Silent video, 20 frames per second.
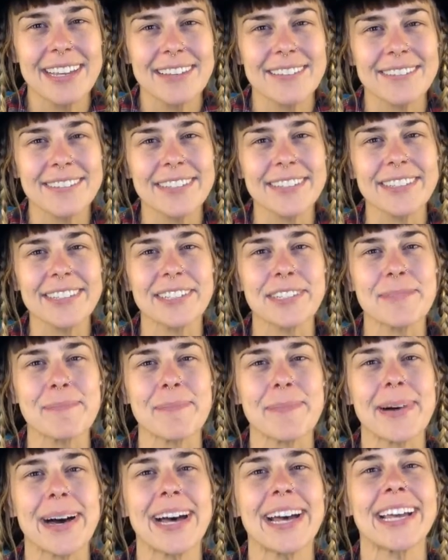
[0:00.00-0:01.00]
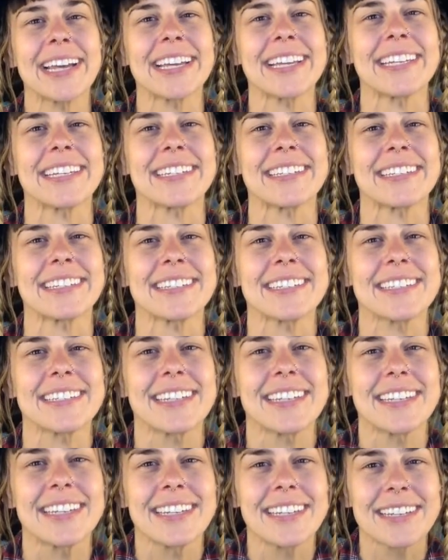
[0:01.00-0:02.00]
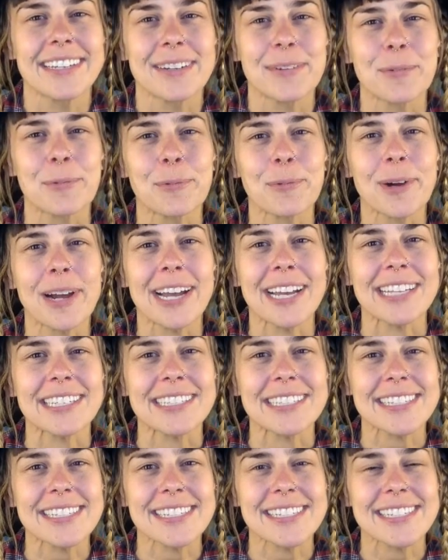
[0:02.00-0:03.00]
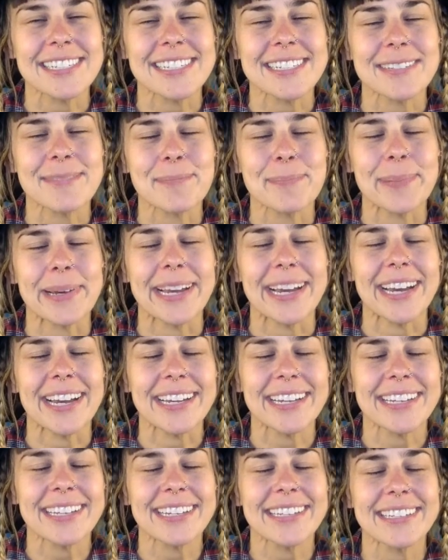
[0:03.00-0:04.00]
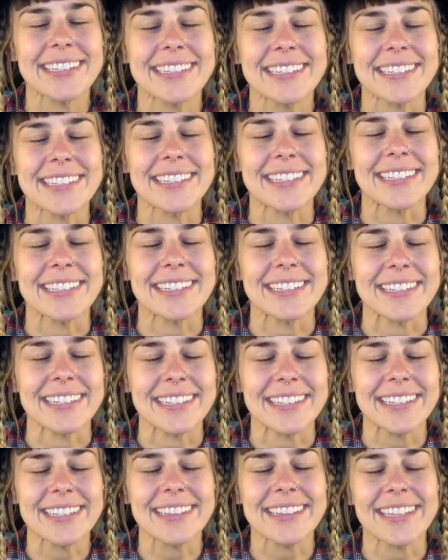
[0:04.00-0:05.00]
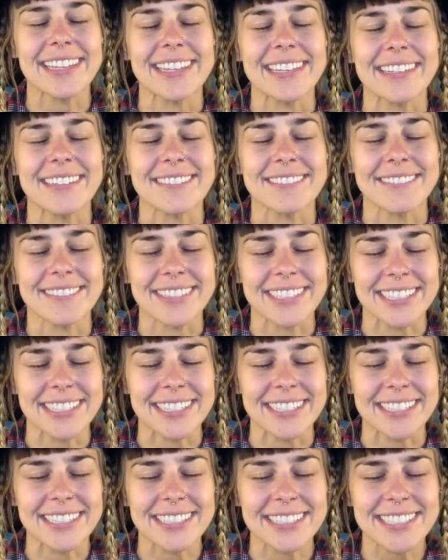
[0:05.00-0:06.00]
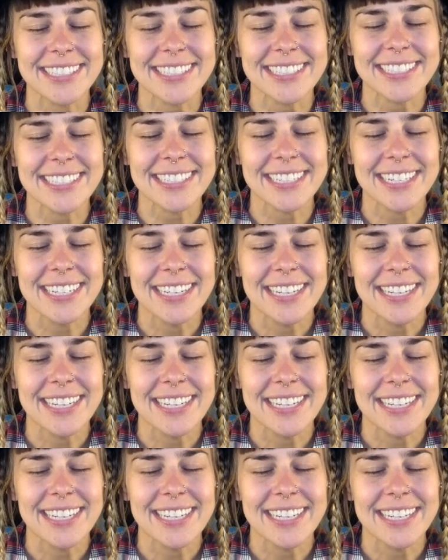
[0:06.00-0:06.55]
Feel your mind rest back in the infinite.